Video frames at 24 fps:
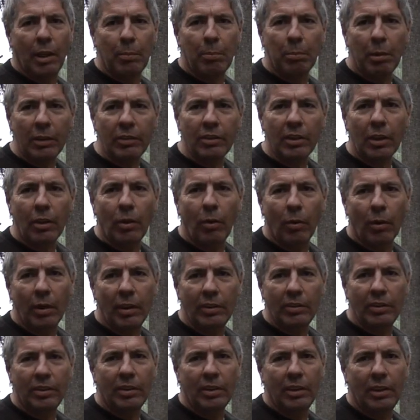like Prusik
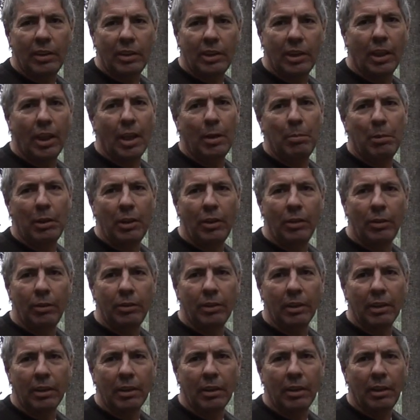cords, should I be
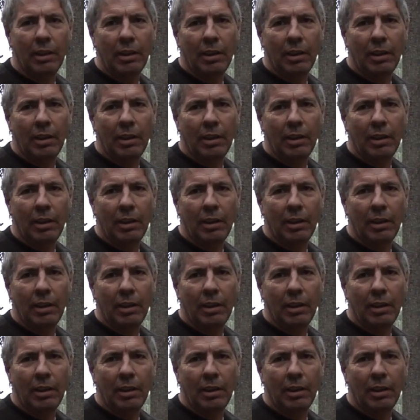using?